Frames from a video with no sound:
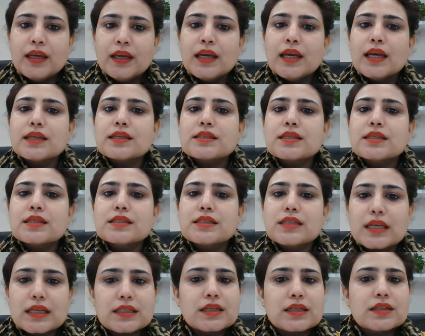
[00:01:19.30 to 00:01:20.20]
It is a
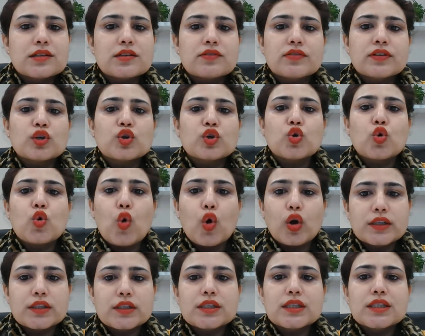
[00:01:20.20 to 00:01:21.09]
data-driven
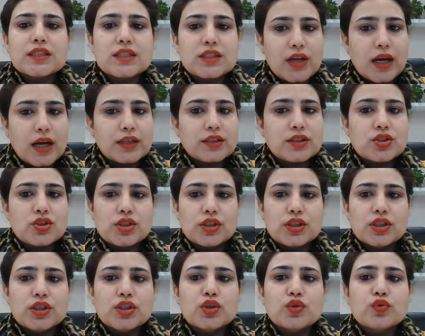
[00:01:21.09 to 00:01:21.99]
quality
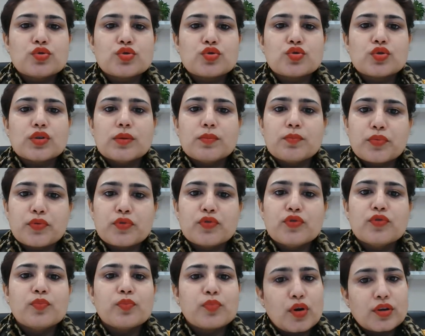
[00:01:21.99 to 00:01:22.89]
strategy used to improve
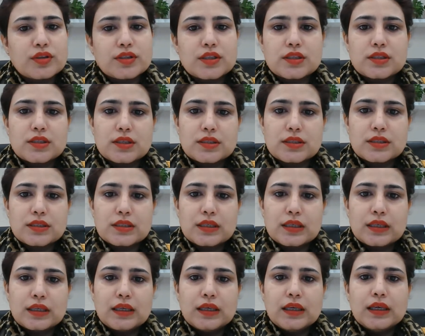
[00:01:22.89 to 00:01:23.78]
processes.
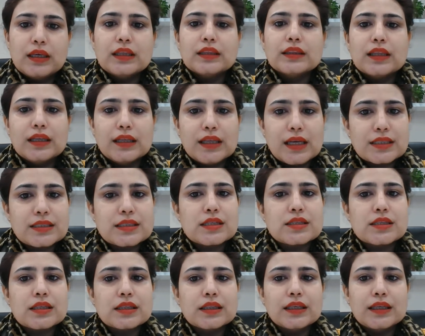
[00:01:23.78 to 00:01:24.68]
The
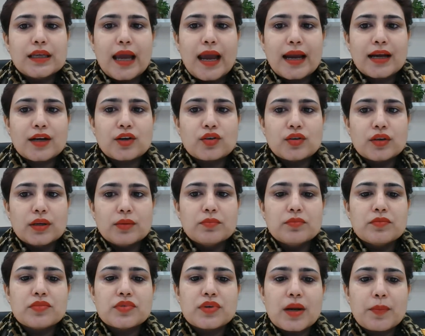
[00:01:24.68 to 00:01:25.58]
letters in the
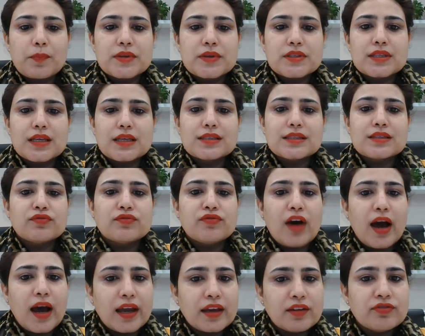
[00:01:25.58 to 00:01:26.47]
acronym represents 5
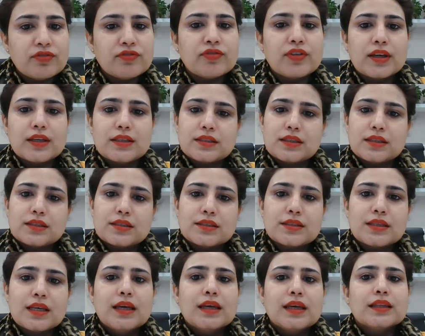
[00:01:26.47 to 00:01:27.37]
phases
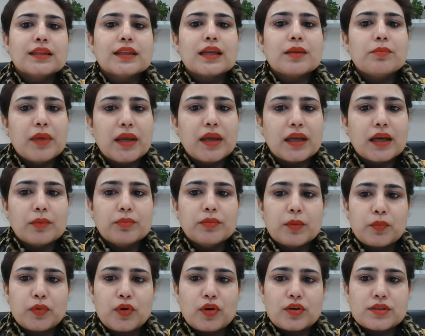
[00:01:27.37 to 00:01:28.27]
that make up
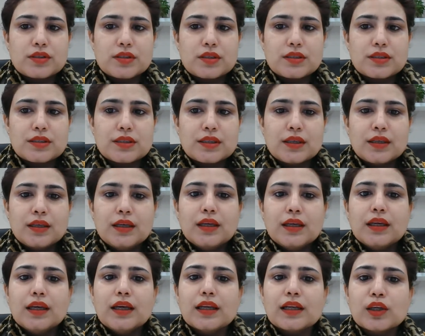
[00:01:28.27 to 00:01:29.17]
the process,
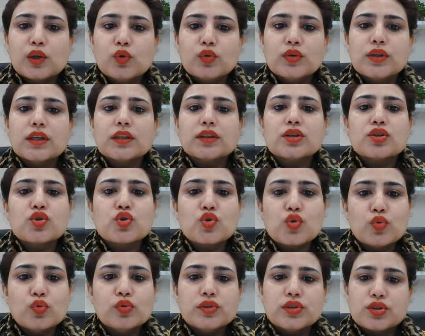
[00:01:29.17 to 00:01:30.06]
including the
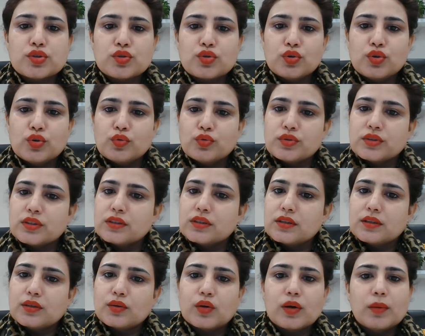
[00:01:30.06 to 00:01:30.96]
tools to use
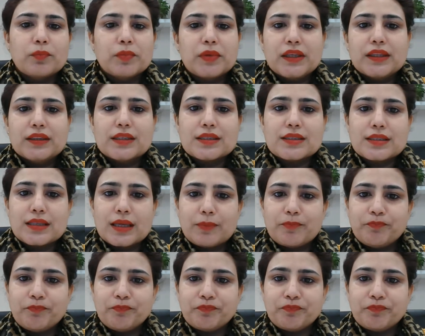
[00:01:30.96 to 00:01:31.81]
to complete the same.